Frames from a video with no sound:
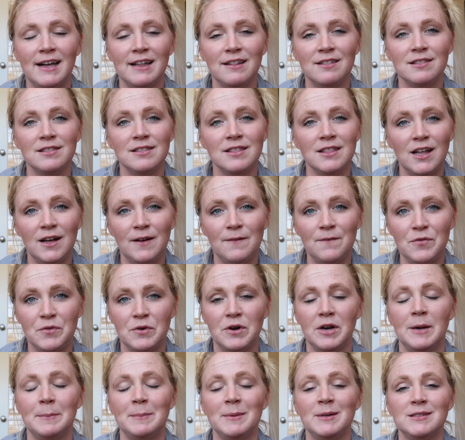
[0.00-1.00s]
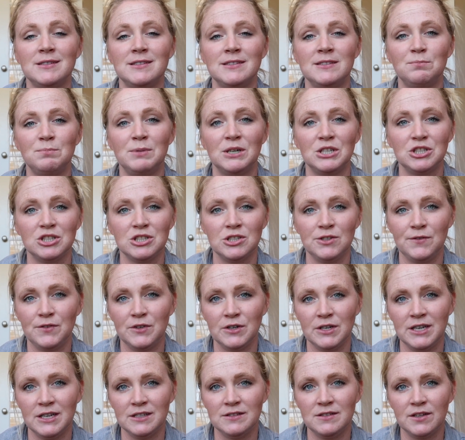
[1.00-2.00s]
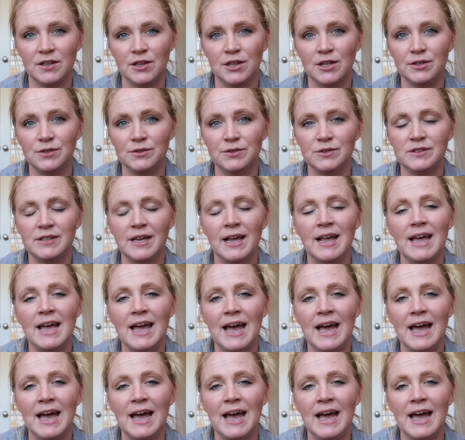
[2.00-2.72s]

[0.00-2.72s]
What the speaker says: I love ThredUp, especially for kids' clothes.